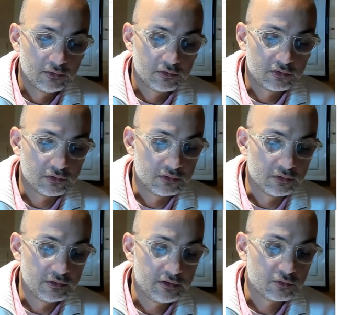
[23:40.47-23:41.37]
So
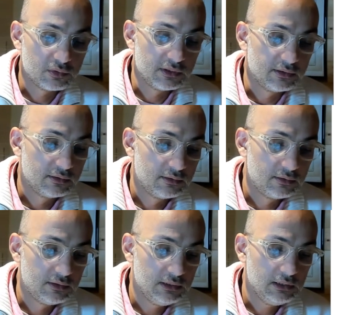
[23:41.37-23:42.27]
this one,
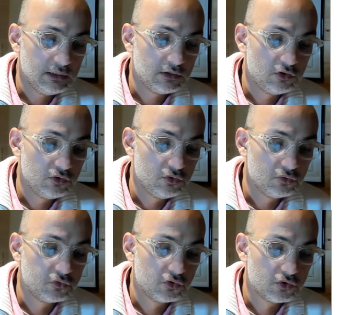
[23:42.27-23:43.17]

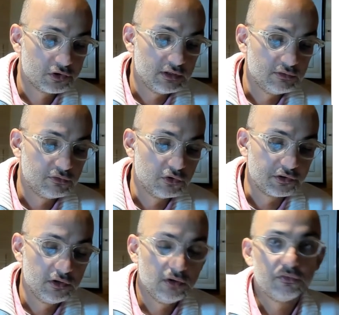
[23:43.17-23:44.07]
TQ40 for
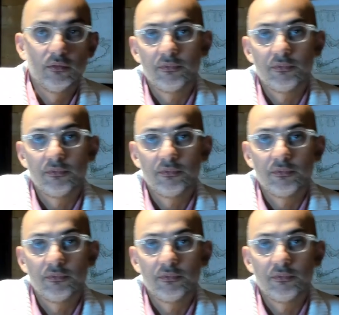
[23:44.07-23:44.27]
uniform,